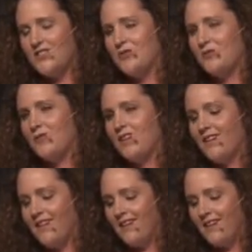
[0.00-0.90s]
So
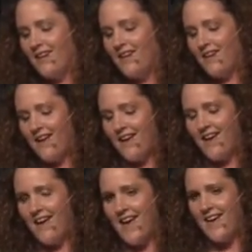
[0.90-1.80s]

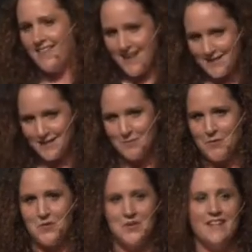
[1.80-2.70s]
I then
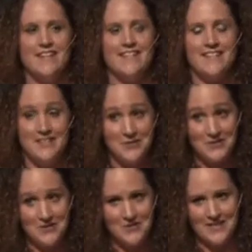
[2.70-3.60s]
spoke to two
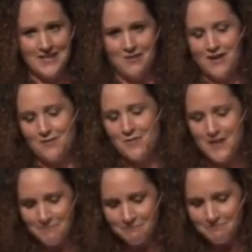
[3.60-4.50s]
students in grade
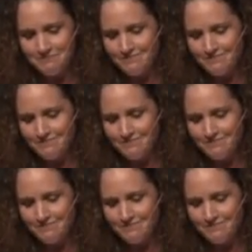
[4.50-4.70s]
three.